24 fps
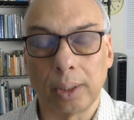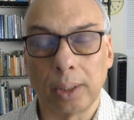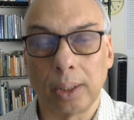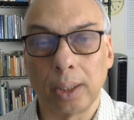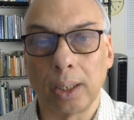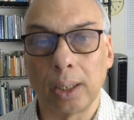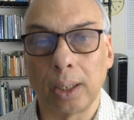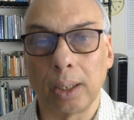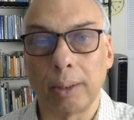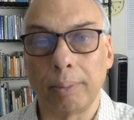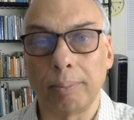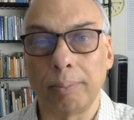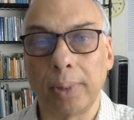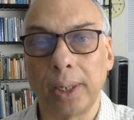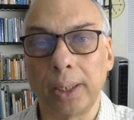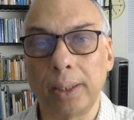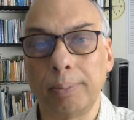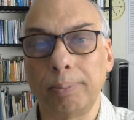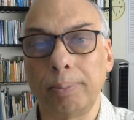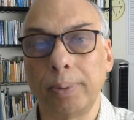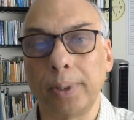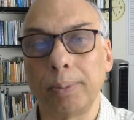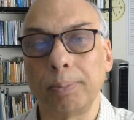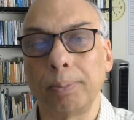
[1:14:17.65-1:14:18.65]
Uh,
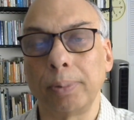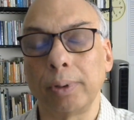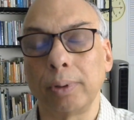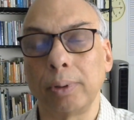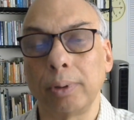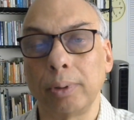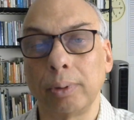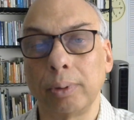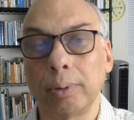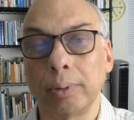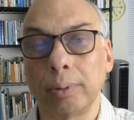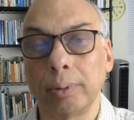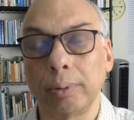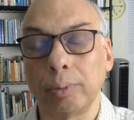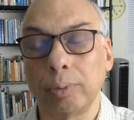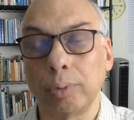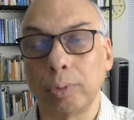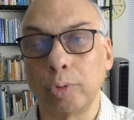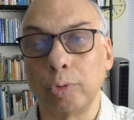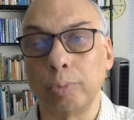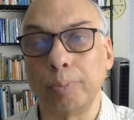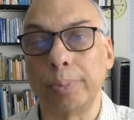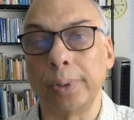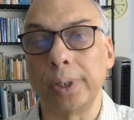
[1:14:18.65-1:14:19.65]
many people
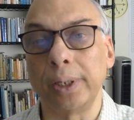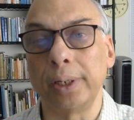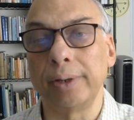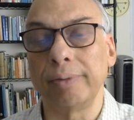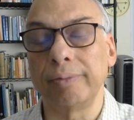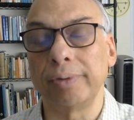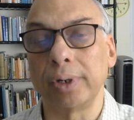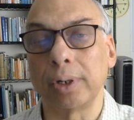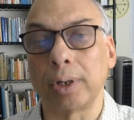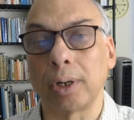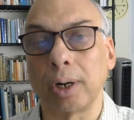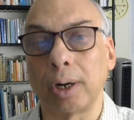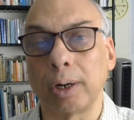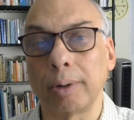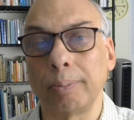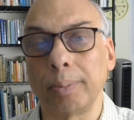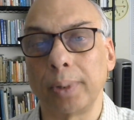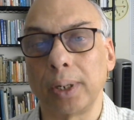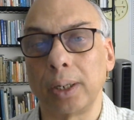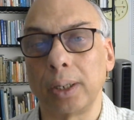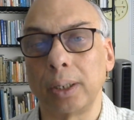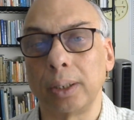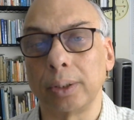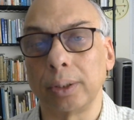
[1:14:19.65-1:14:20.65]
who believe in
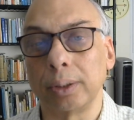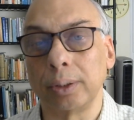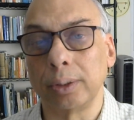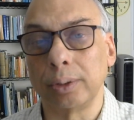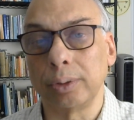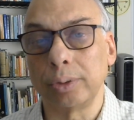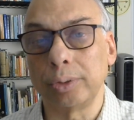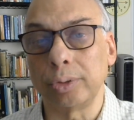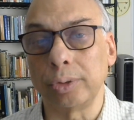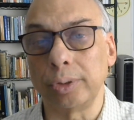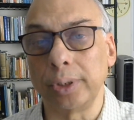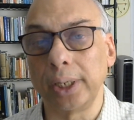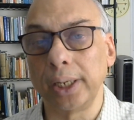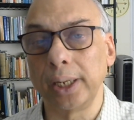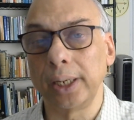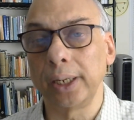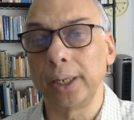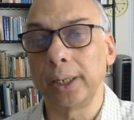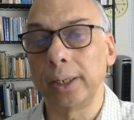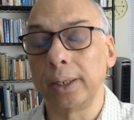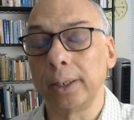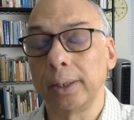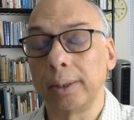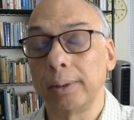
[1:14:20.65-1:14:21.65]
karma
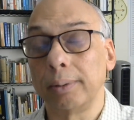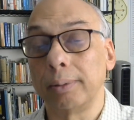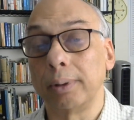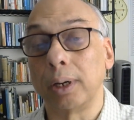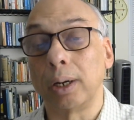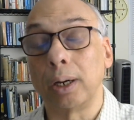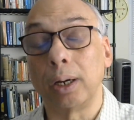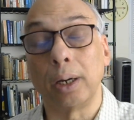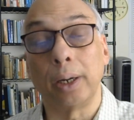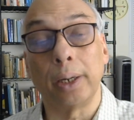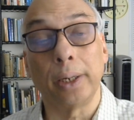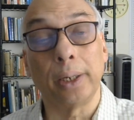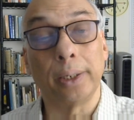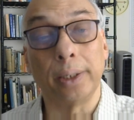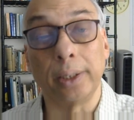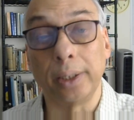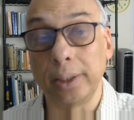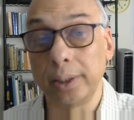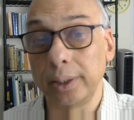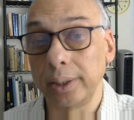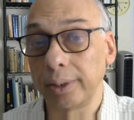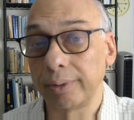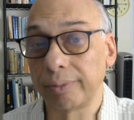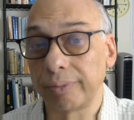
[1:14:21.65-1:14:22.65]
today, uh, in
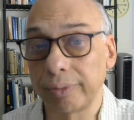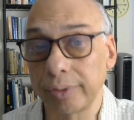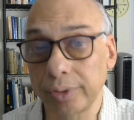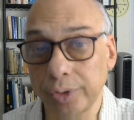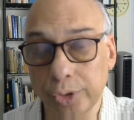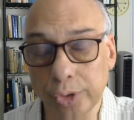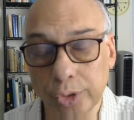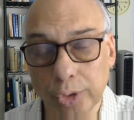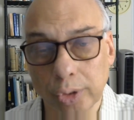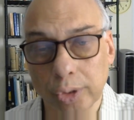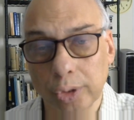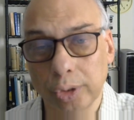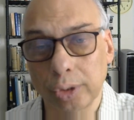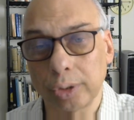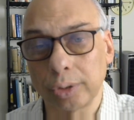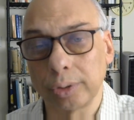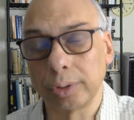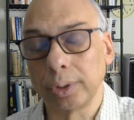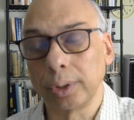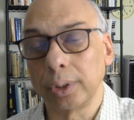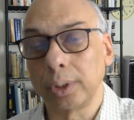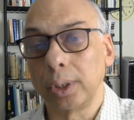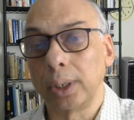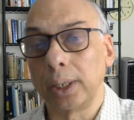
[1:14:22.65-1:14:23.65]
India for sure,
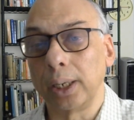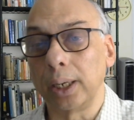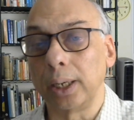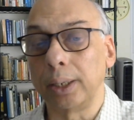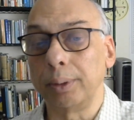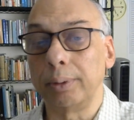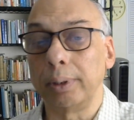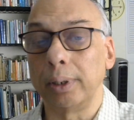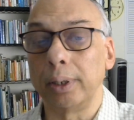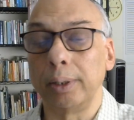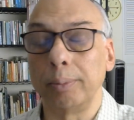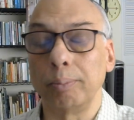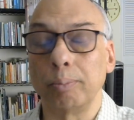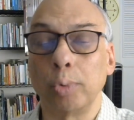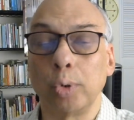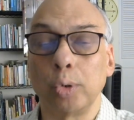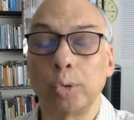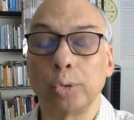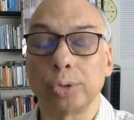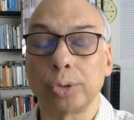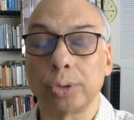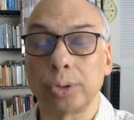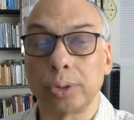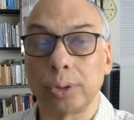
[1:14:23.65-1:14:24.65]
and in
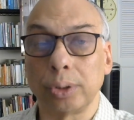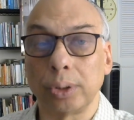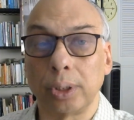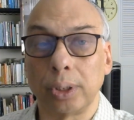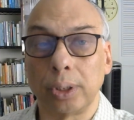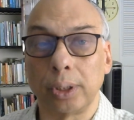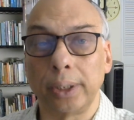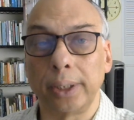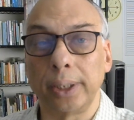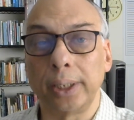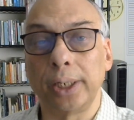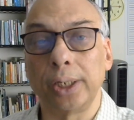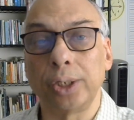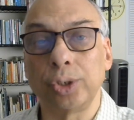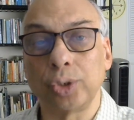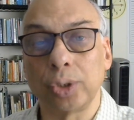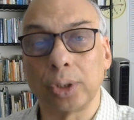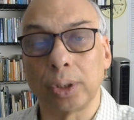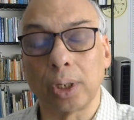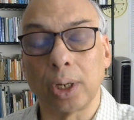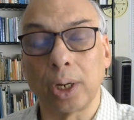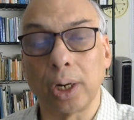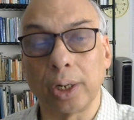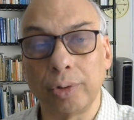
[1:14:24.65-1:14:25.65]
most uh,
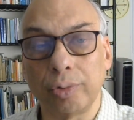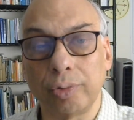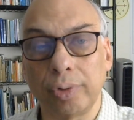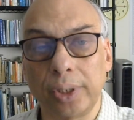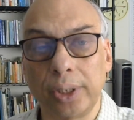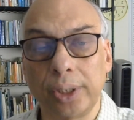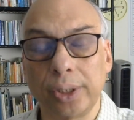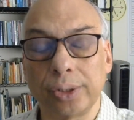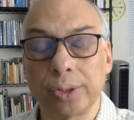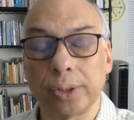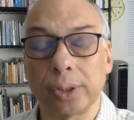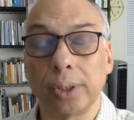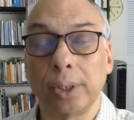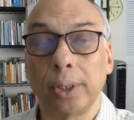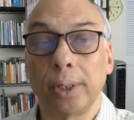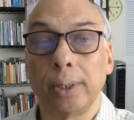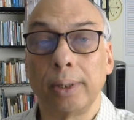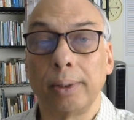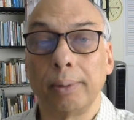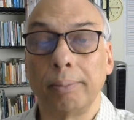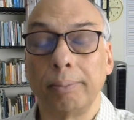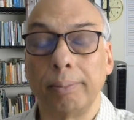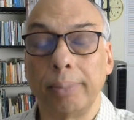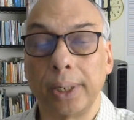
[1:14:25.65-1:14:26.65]
Asian countries,
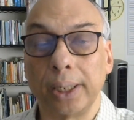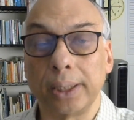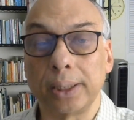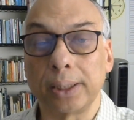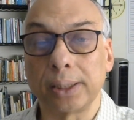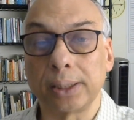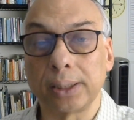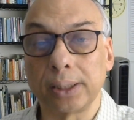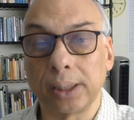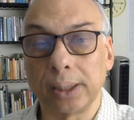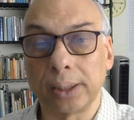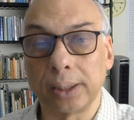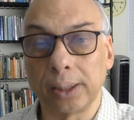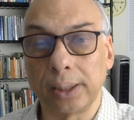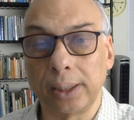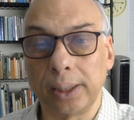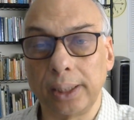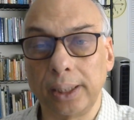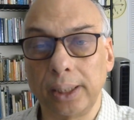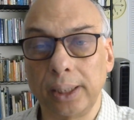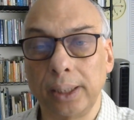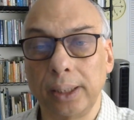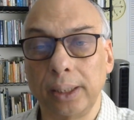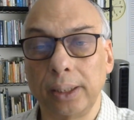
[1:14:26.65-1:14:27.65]
but
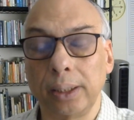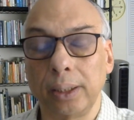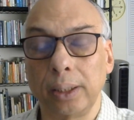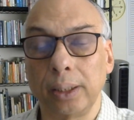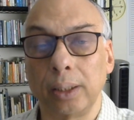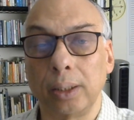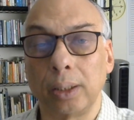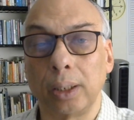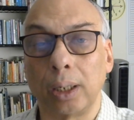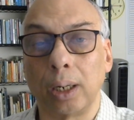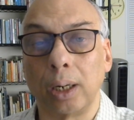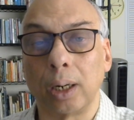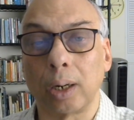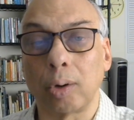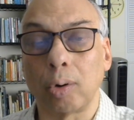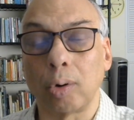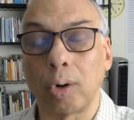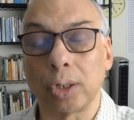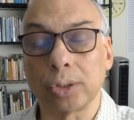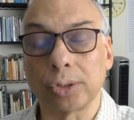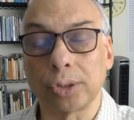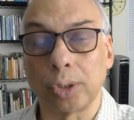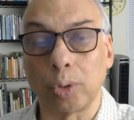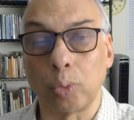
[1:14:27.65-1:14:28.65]
certainly
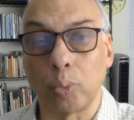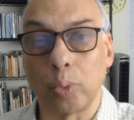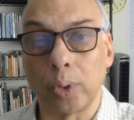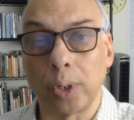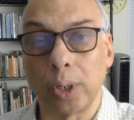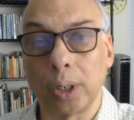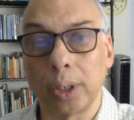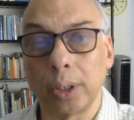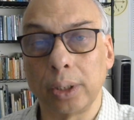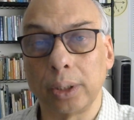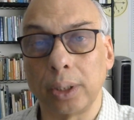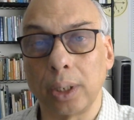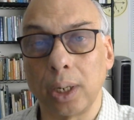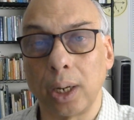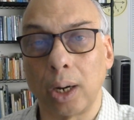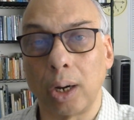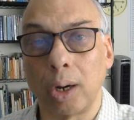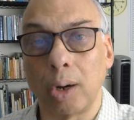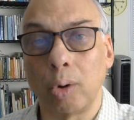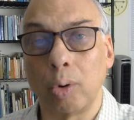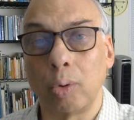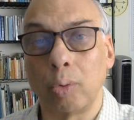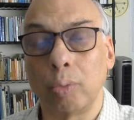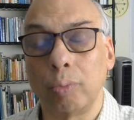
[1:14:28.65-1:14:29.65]
across the world
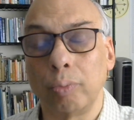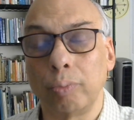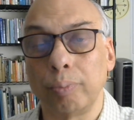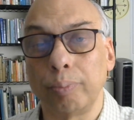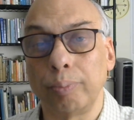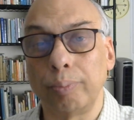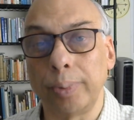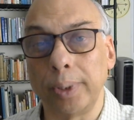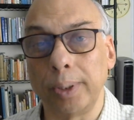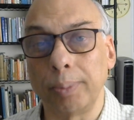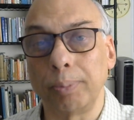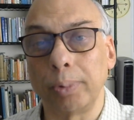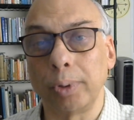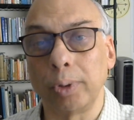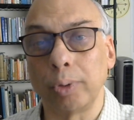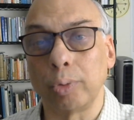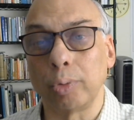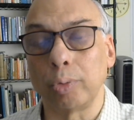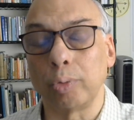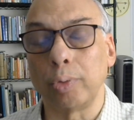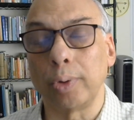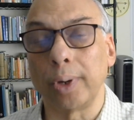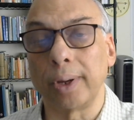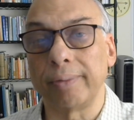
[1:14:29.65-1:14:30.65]
now,
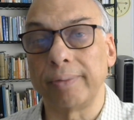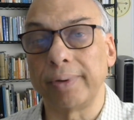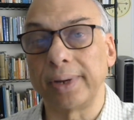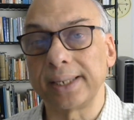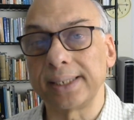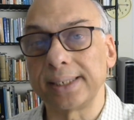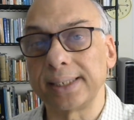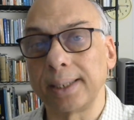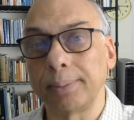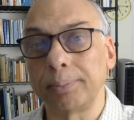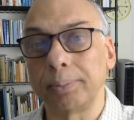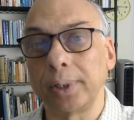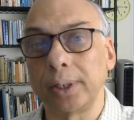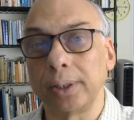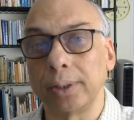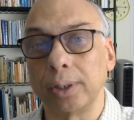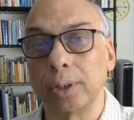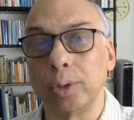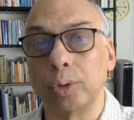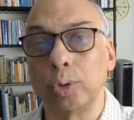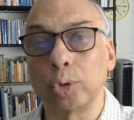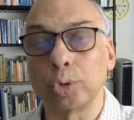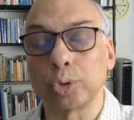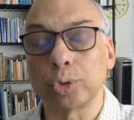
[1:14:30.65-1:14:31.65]
people who have accepted
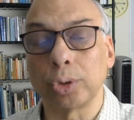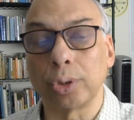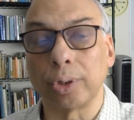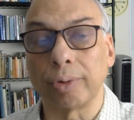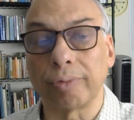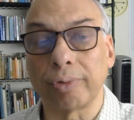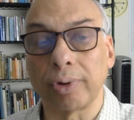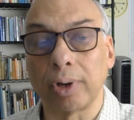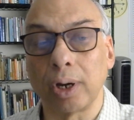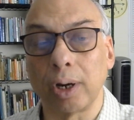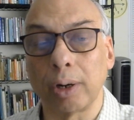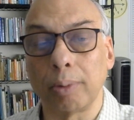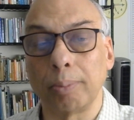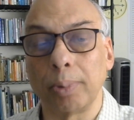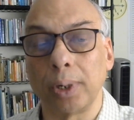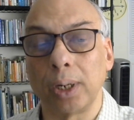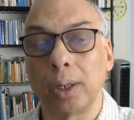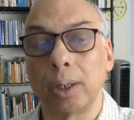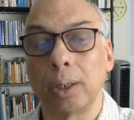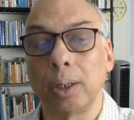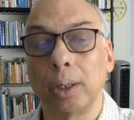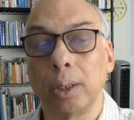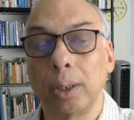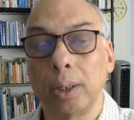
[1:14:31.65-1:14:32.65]
the notion of karma